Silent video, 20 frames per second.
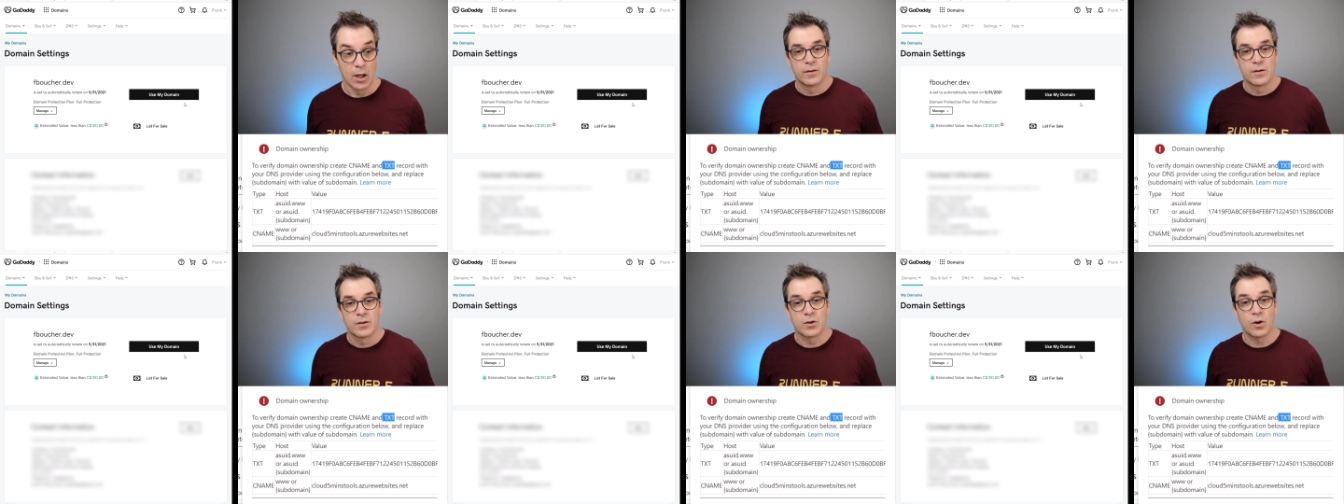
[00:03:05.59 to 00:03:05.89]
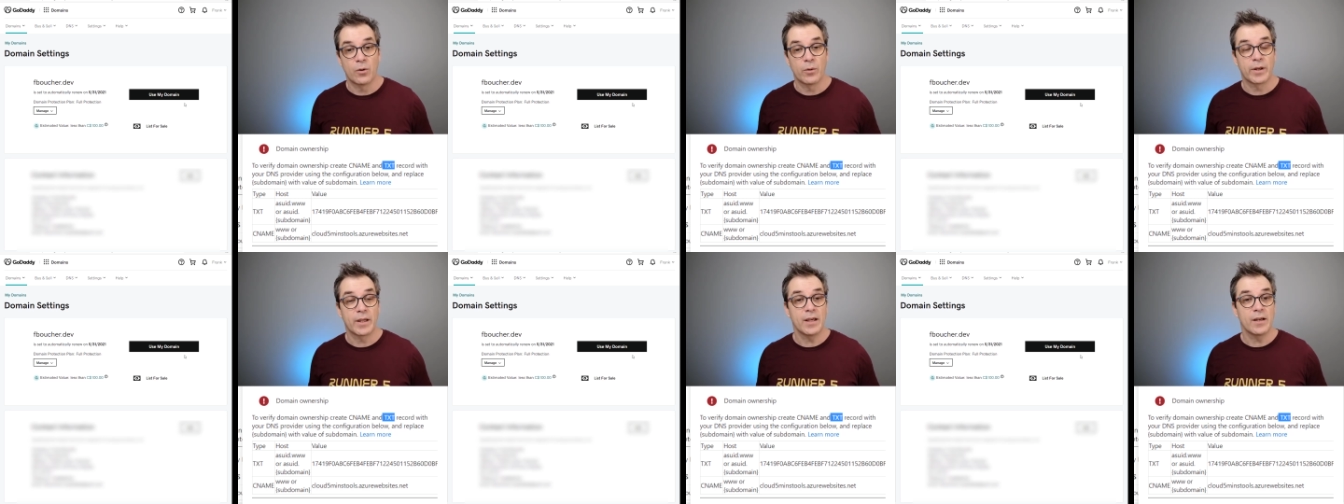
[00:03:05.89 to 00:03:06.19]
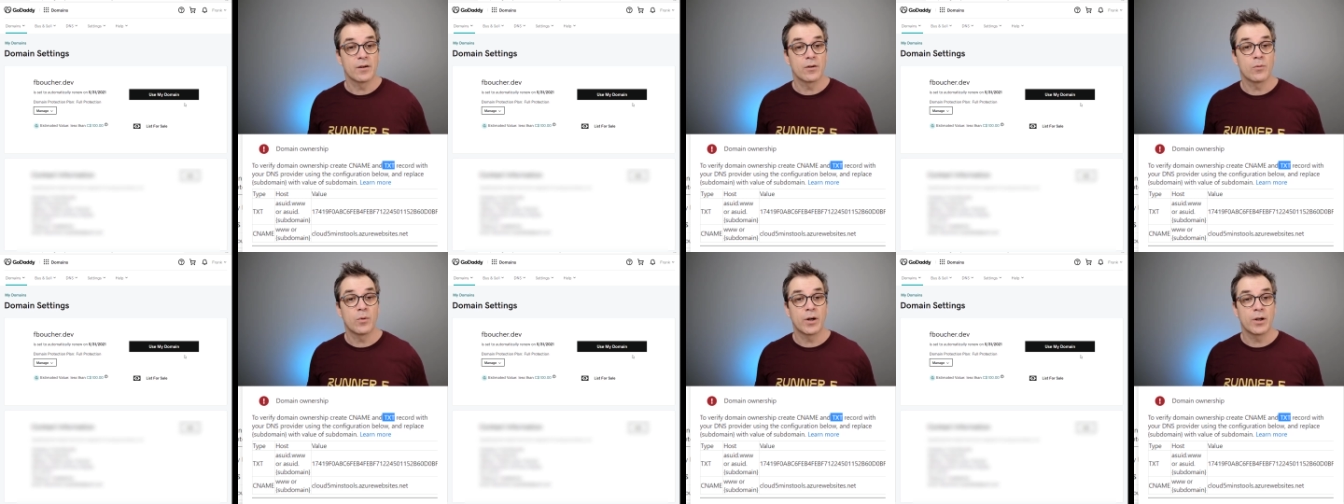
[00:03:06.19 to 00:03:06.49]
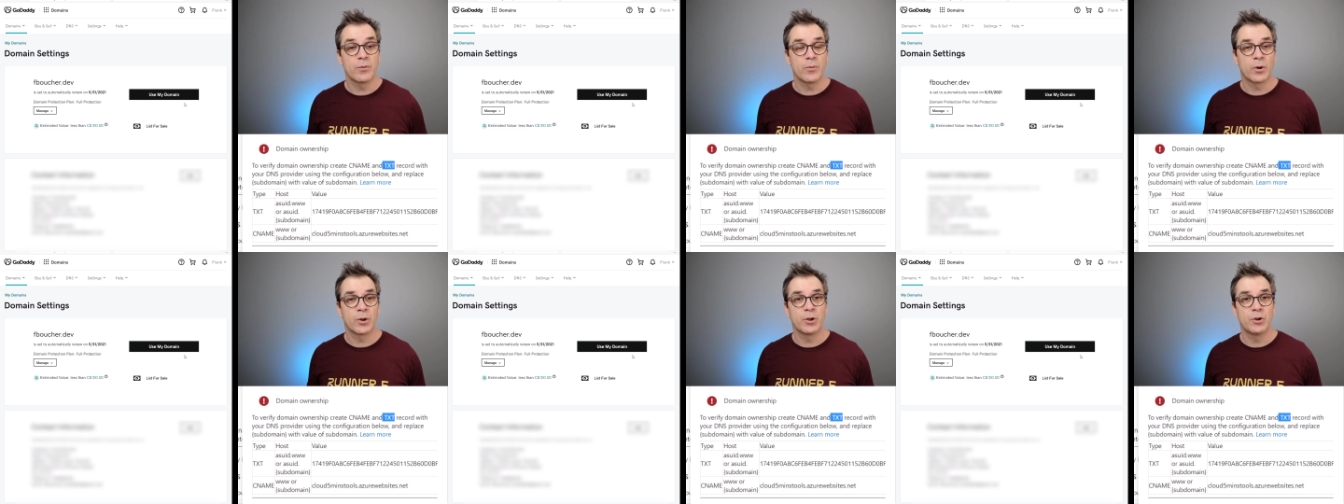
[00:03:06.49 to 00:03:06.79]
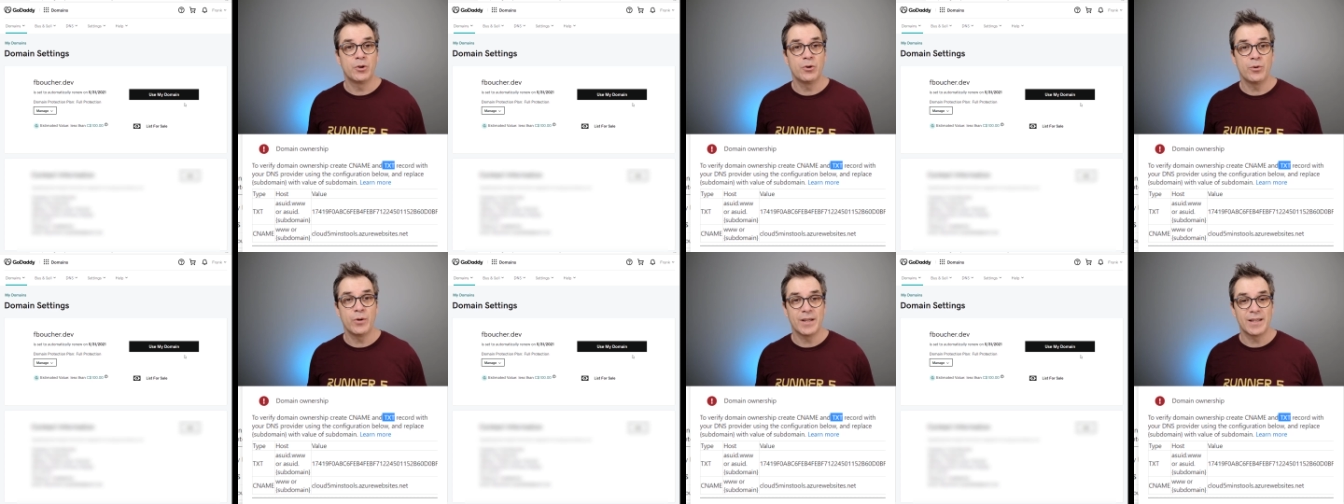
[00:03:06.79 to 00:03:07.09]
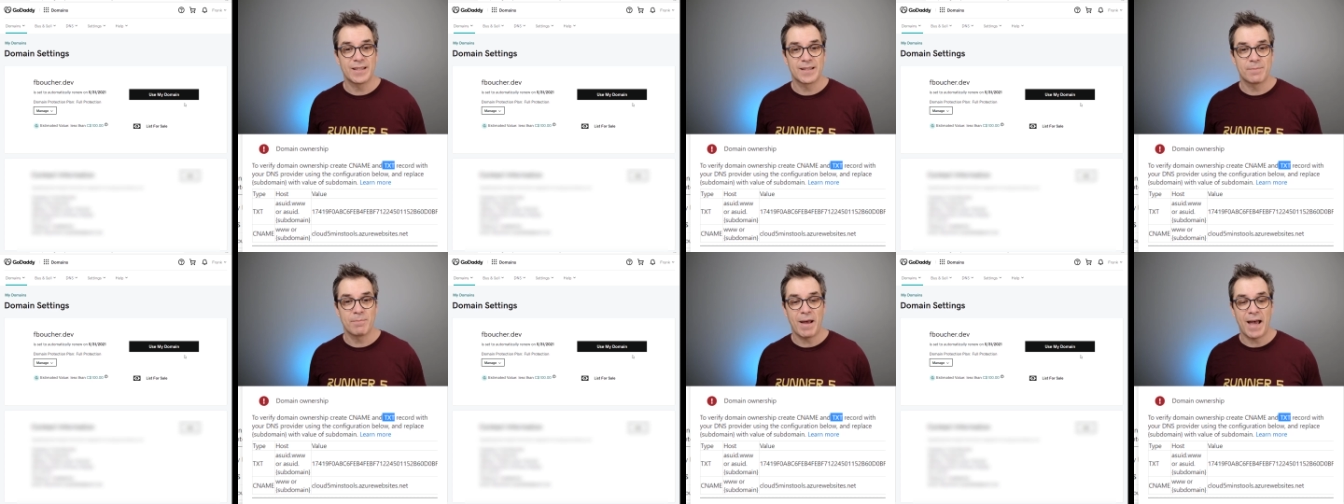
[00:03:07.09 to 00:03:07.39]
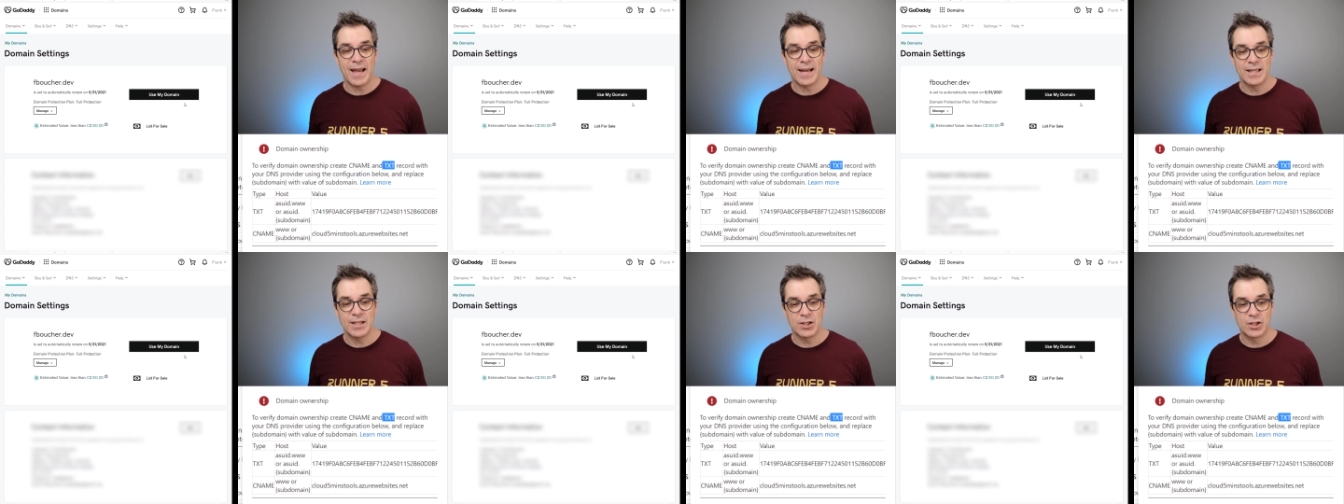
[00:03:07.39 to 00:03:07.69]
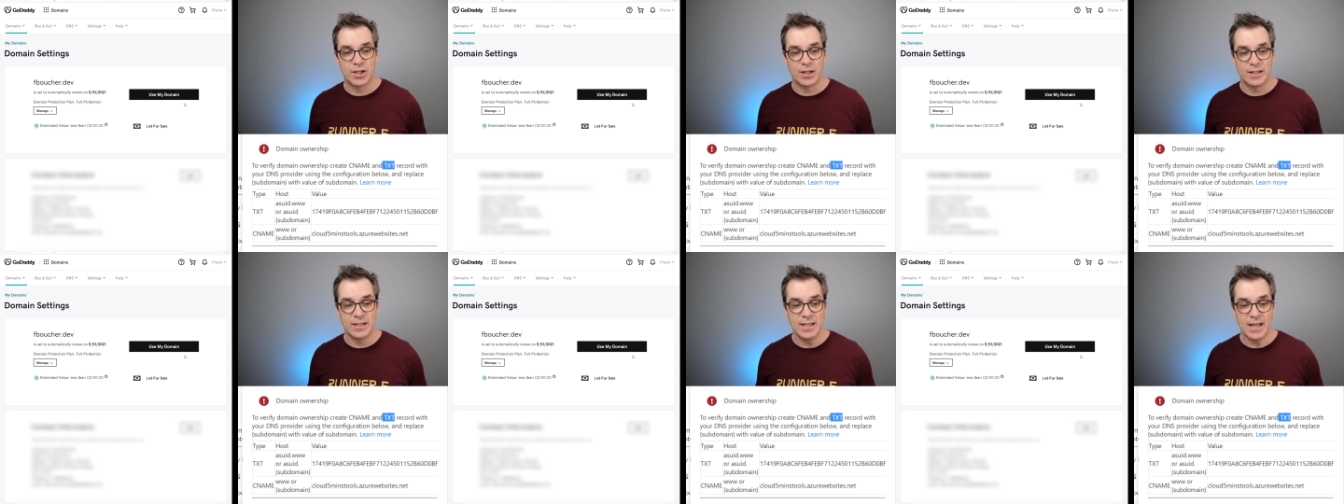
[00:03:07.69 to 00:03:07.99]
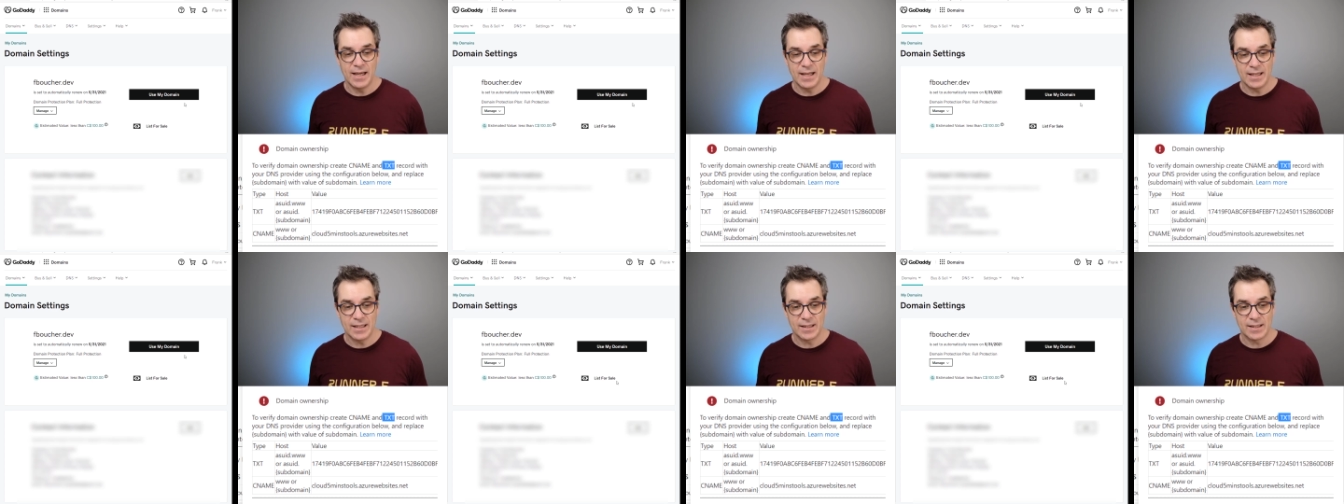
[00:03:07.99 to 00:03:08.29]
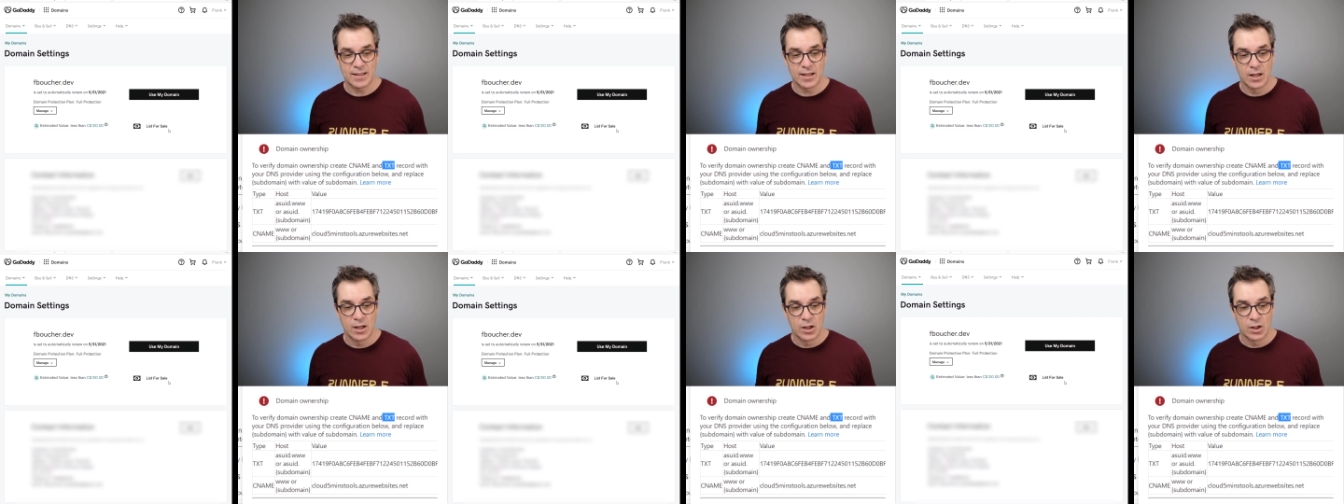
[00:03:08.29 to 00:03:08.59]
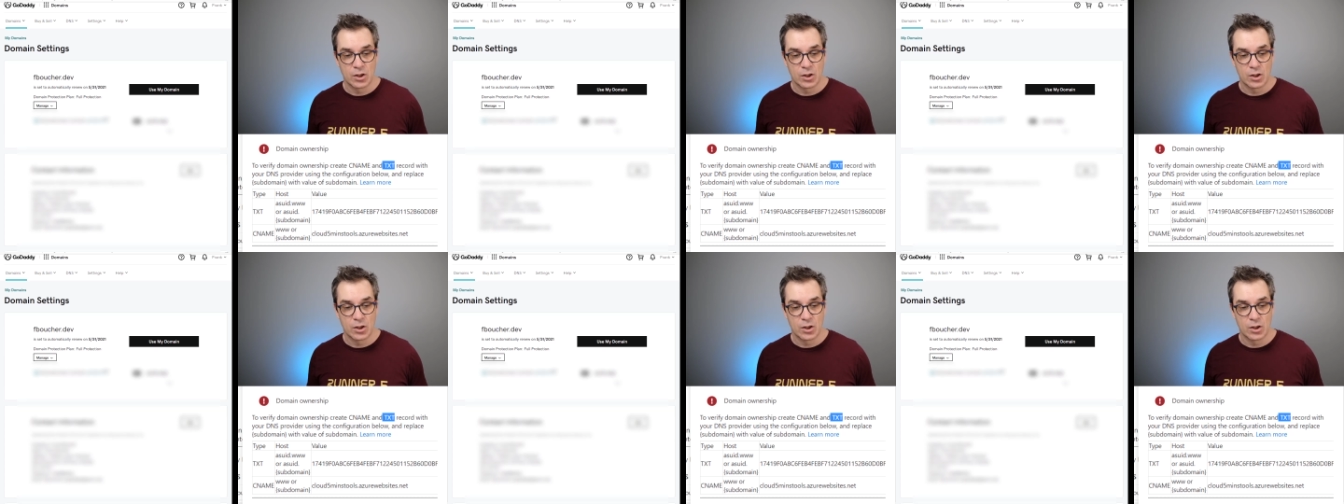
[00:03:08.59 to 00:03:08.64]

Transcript: So here what I want to do is manage the DNS.